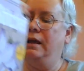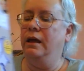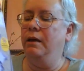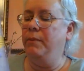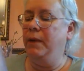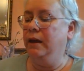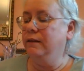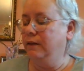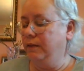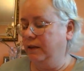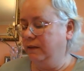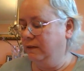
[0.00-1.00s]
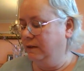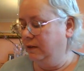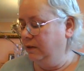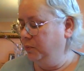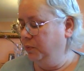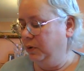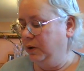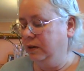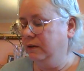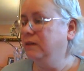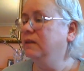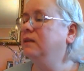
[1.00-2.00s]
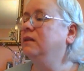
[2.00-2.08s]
magazine that's still in print.